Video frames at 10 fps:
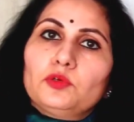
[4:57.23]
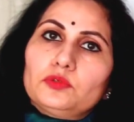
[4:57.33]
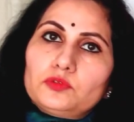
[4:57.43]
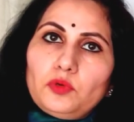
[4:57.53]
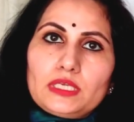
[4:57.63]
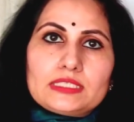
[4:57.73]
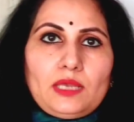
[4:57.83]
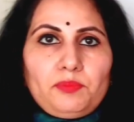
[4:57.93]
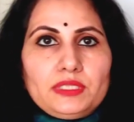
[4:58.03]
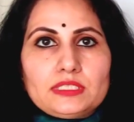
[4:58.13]
So
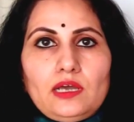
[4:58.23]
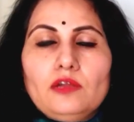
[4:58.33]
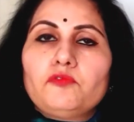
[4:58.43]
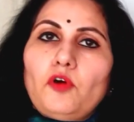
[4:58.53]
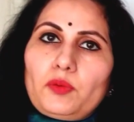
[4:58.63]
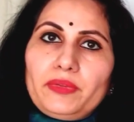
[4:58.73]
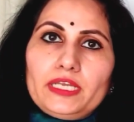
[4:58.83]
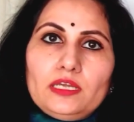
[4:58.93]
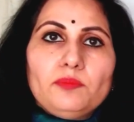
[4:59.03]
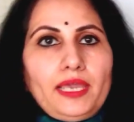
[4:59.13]
examples are
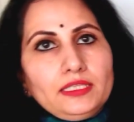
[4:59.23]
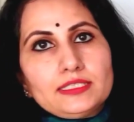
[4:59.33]
Formirium and